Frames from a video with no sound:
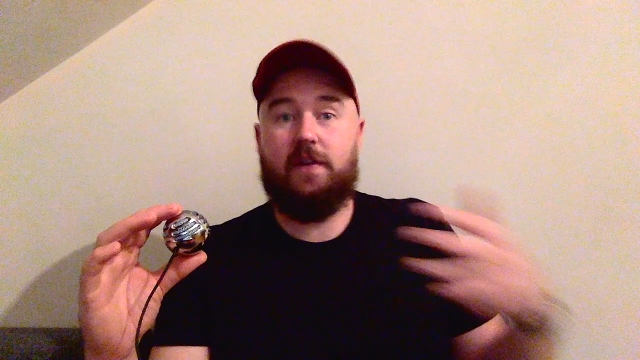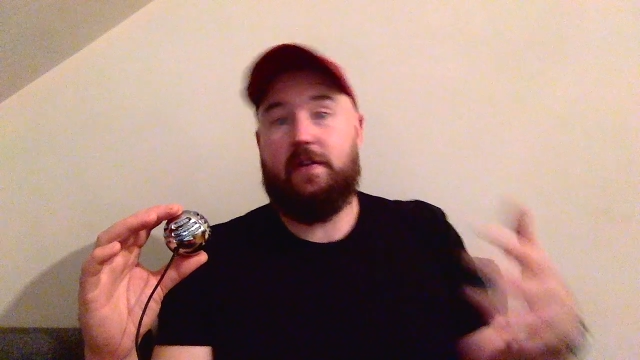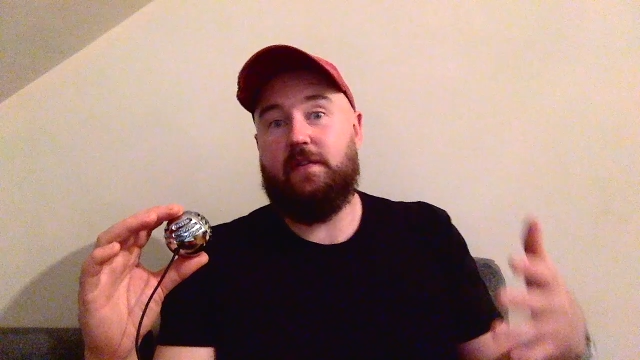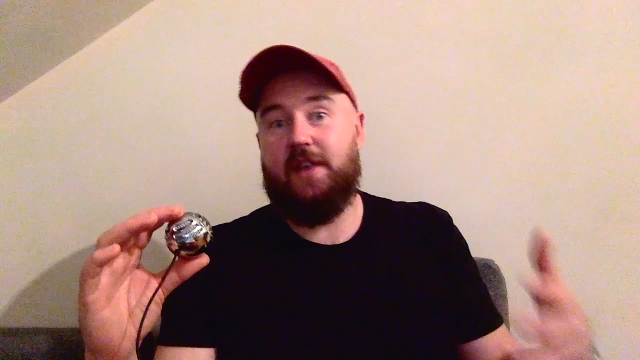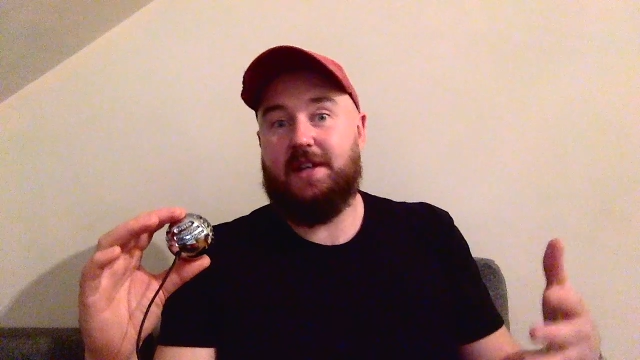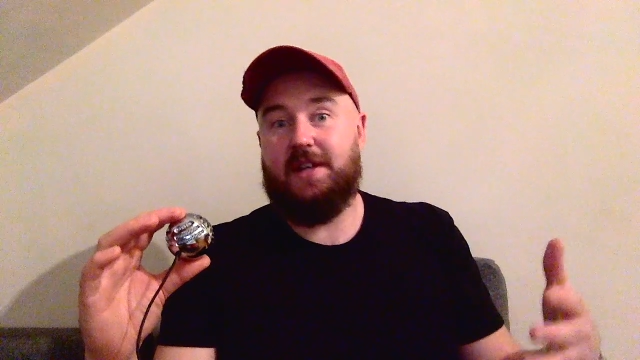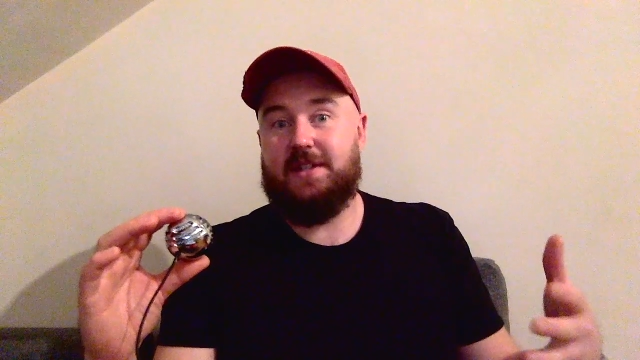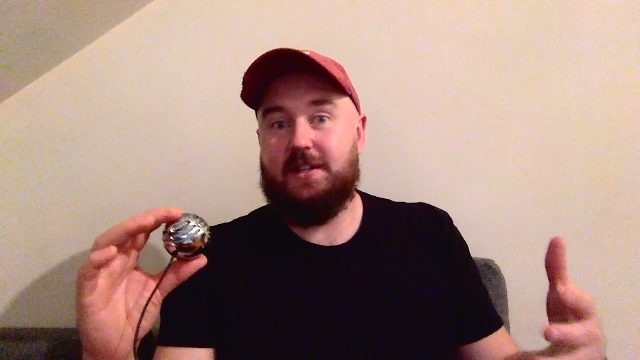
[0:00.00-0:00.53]

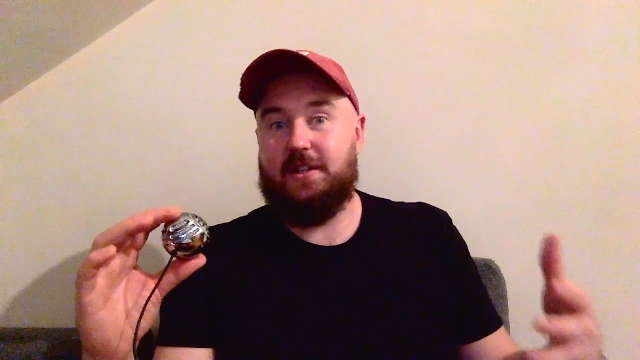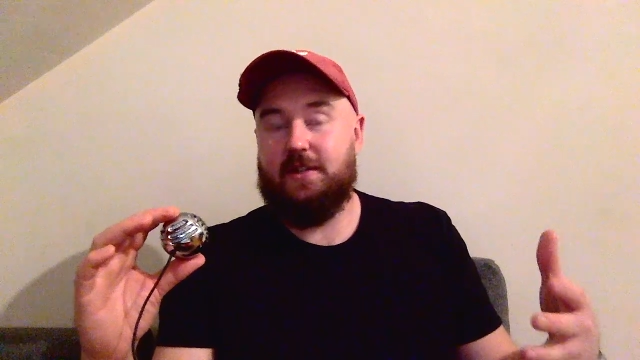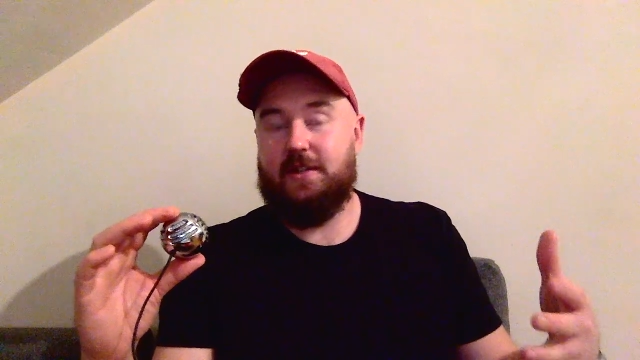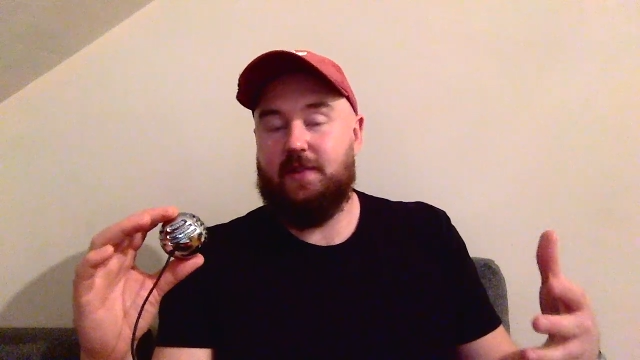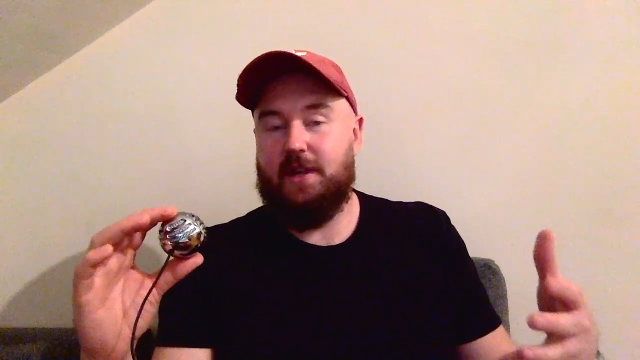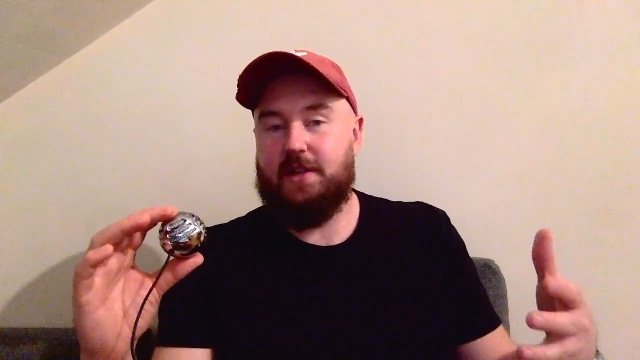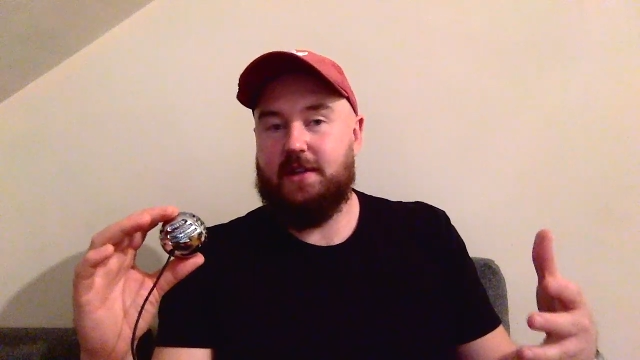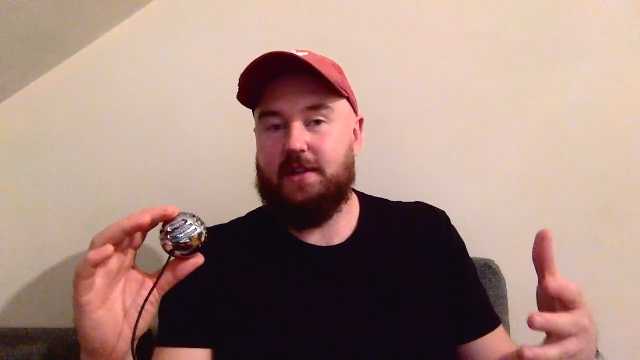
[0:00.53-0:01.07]
invested at the
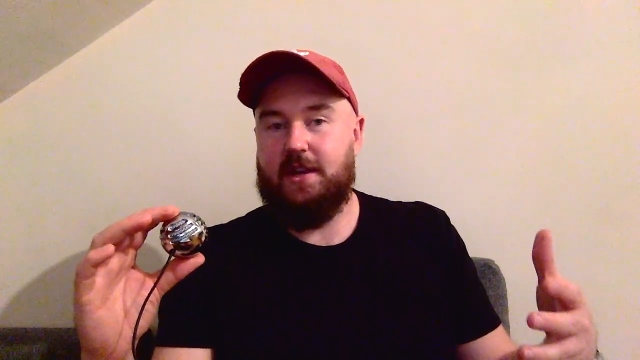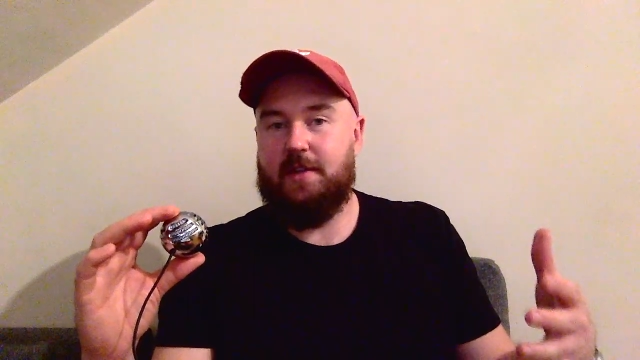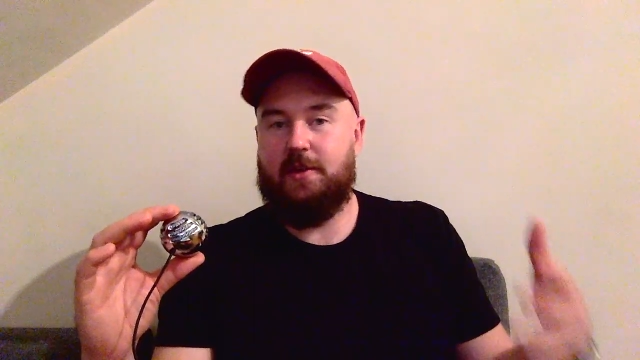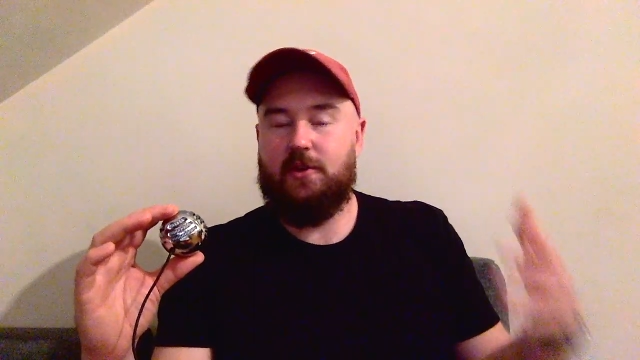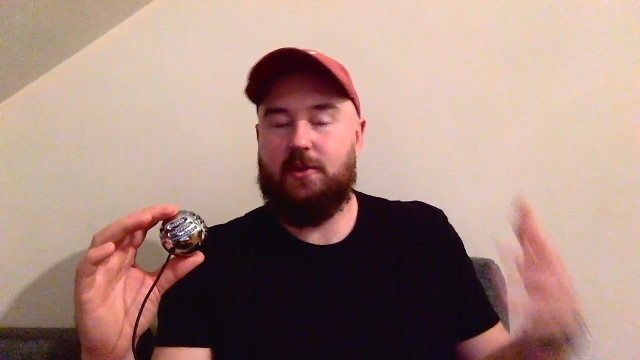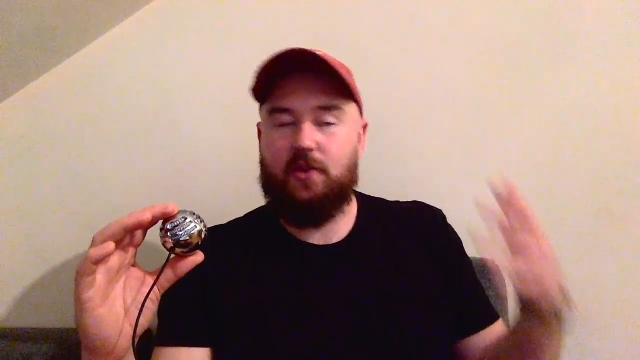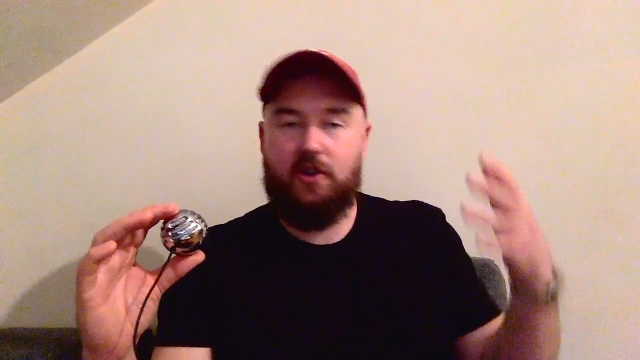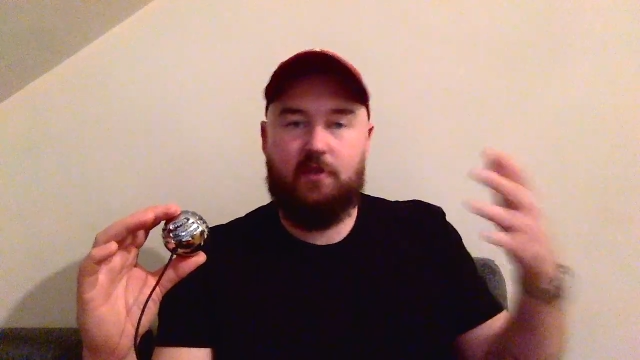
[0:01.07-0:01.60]
right time and you
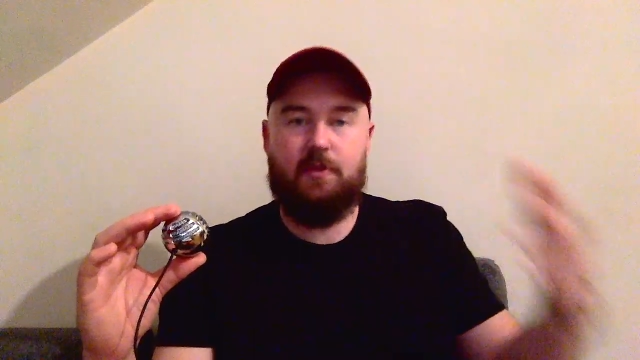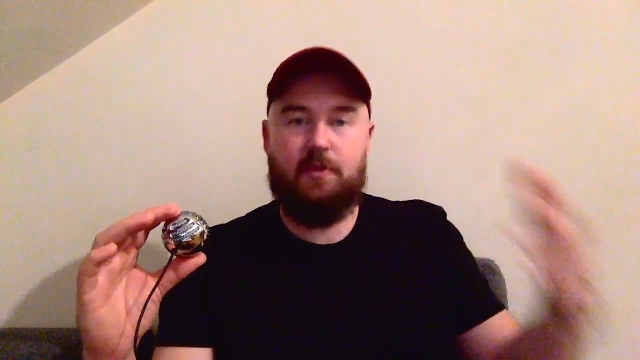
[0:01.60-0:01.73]
could have put